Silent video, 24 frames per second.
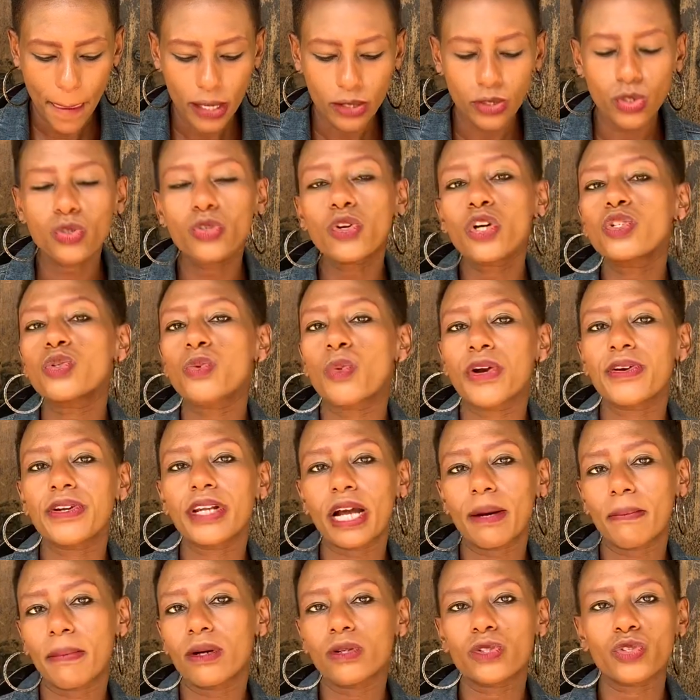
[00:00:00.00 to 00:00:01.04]
do not worry
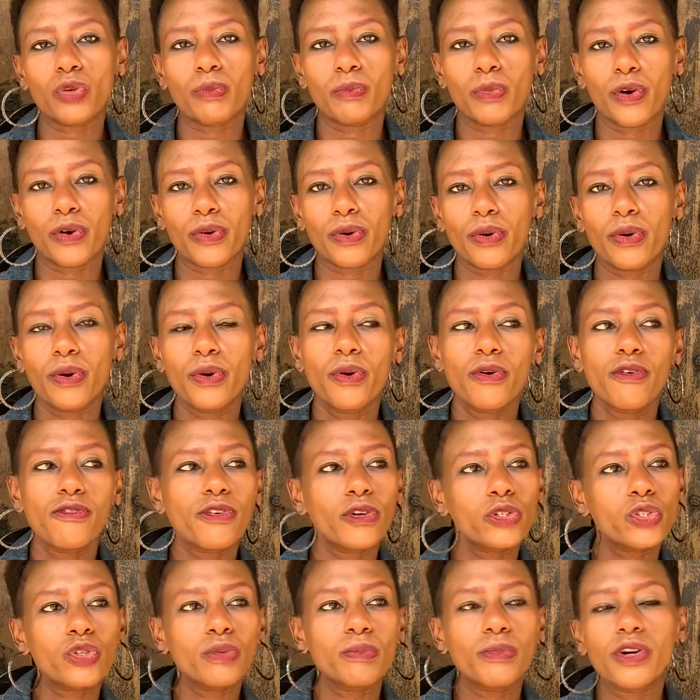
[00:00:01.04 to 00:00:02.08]
about tomorrow, for
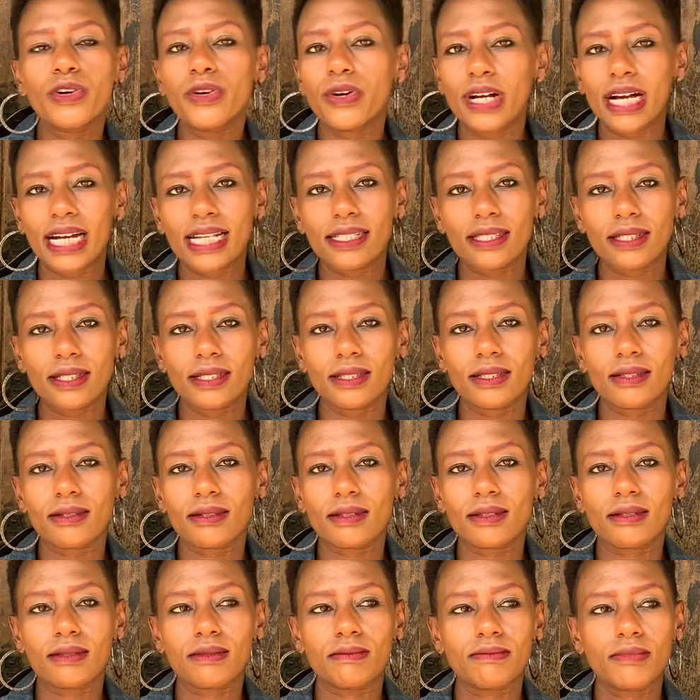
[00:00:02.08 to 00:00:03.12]
tomorrow has
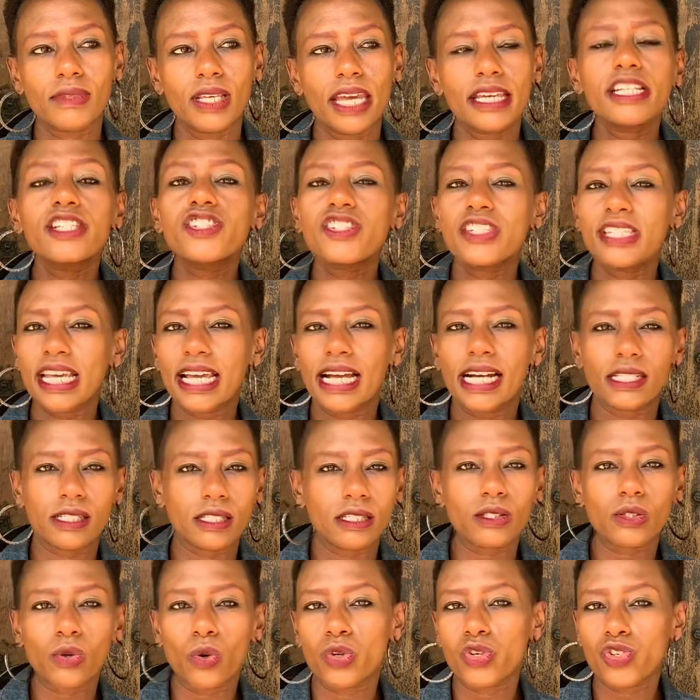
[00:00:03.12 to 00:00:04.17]
its, each day has
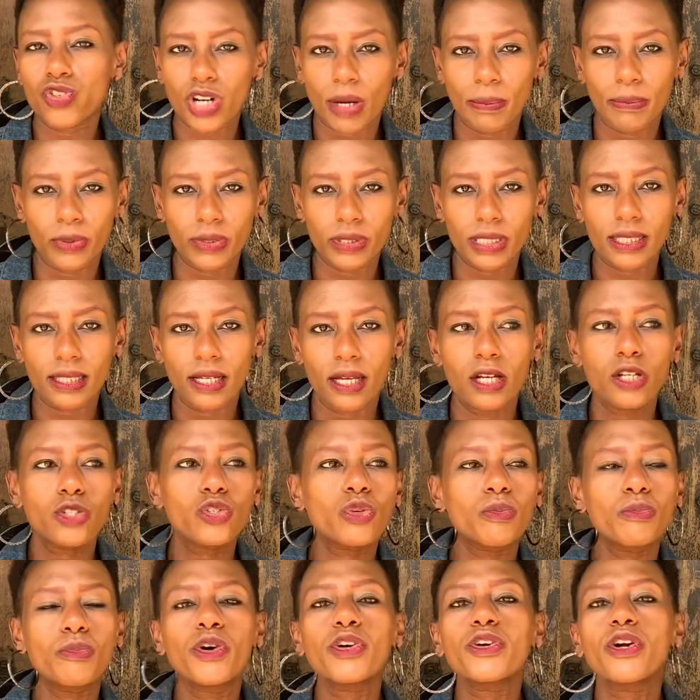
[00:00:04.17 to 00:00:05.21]
its own troubles.
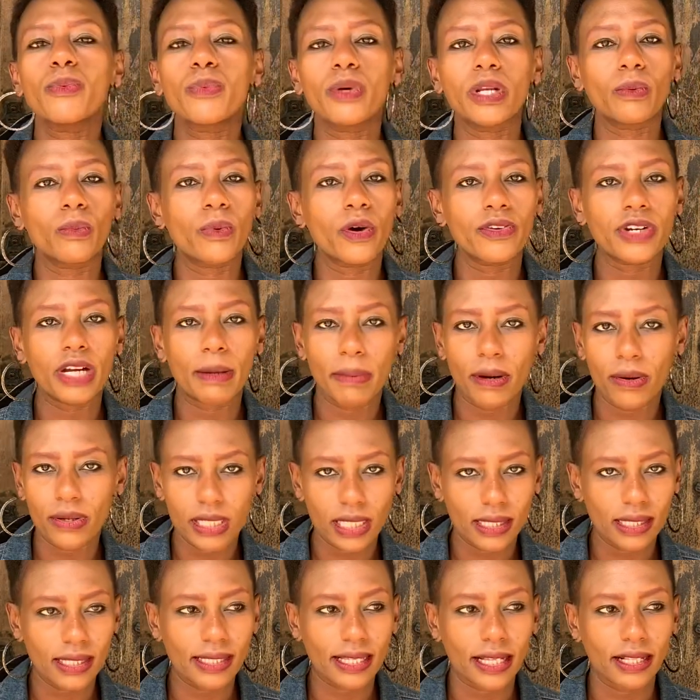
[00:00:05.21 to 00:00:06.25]
Tomorrow will worry about
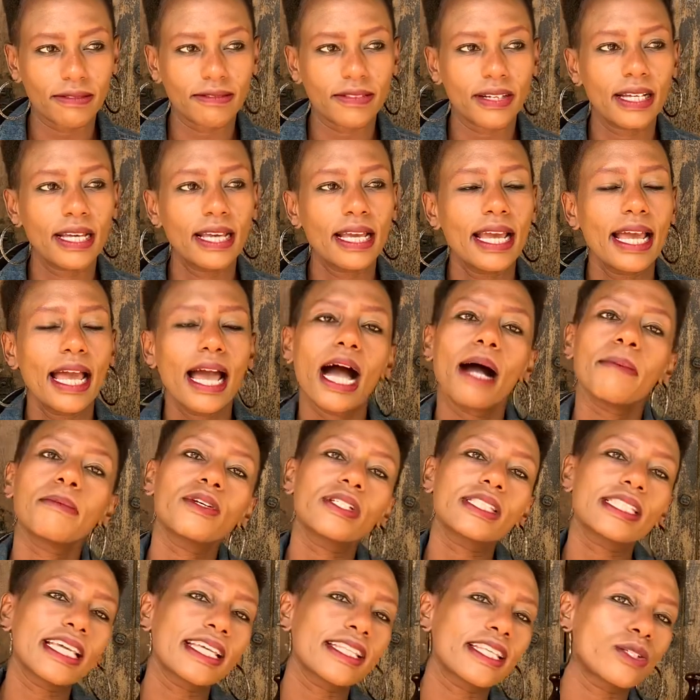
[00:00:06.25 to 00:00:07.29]
itself. I'm
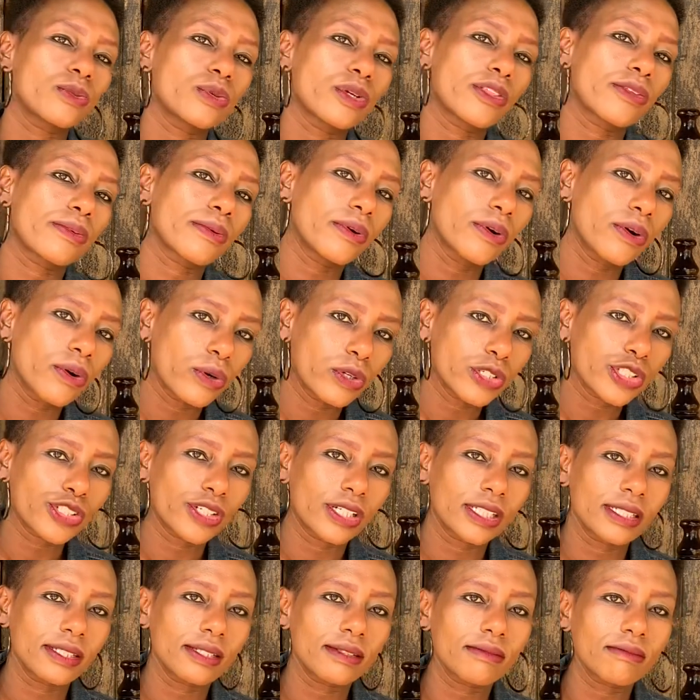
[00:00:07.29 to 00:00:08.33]
not saying that we throw
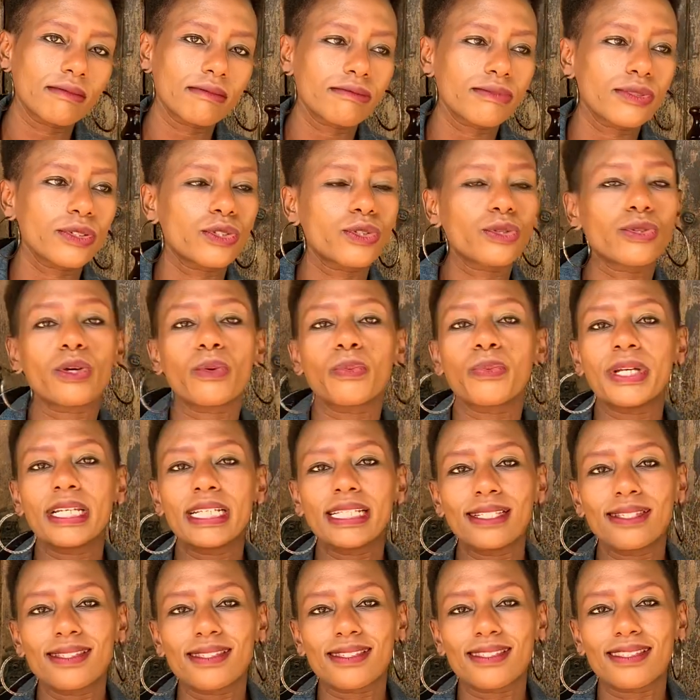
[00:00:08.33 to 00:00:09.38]
caution to the
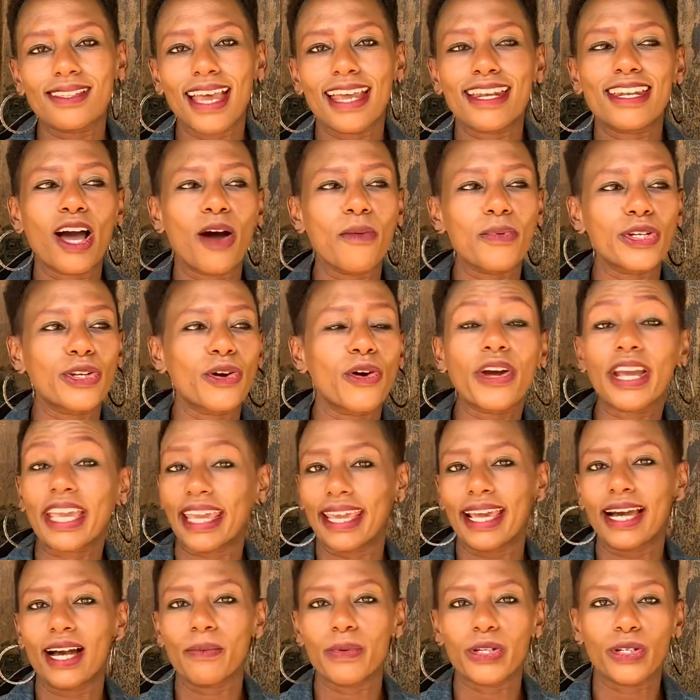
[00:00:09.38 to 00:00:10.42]
winds and now we don't
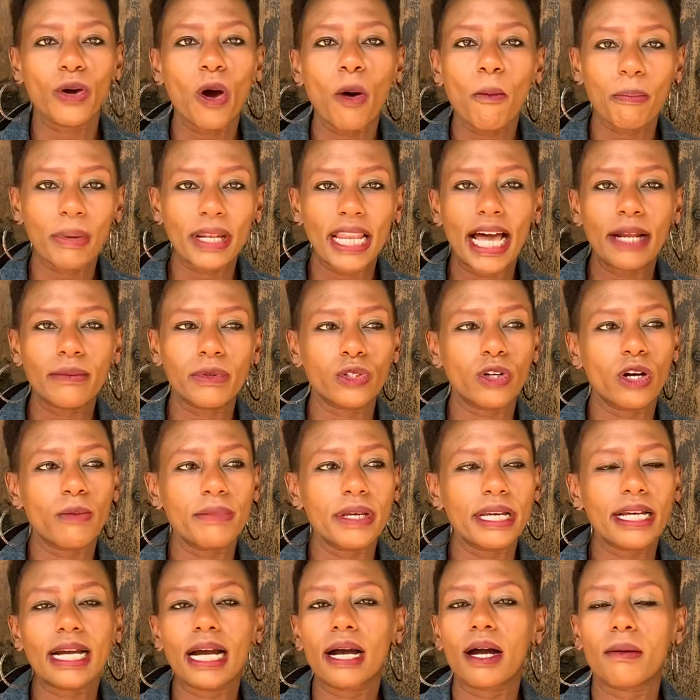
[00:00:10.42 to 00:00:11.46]
care, we don't plan, we don't
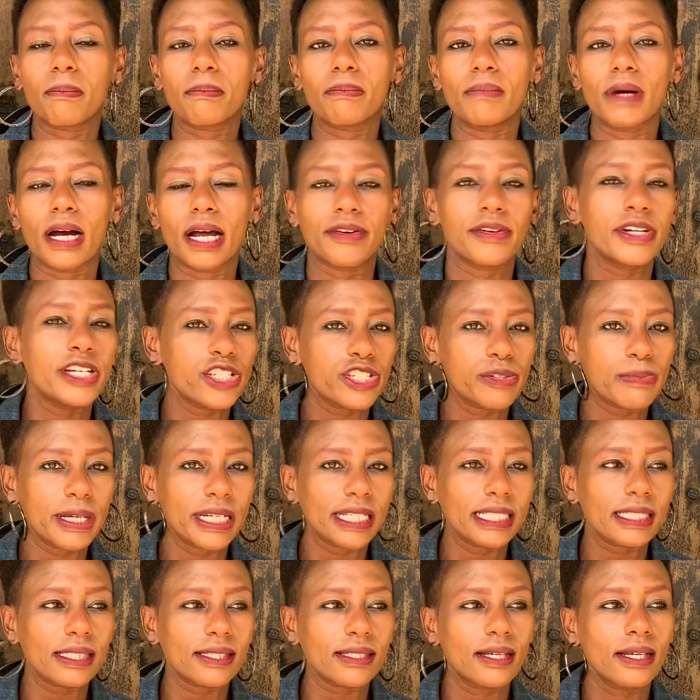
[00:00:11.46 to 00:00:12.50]
make
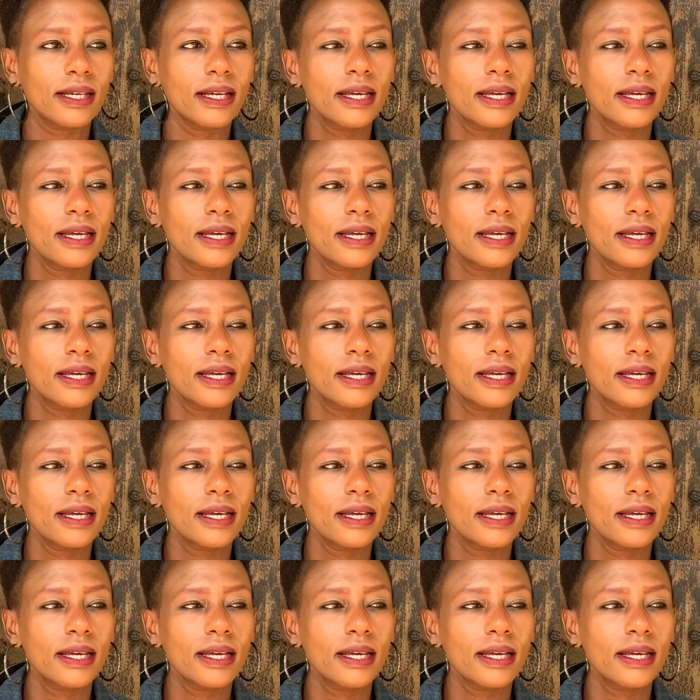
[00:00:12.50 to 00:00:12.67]
arrangements.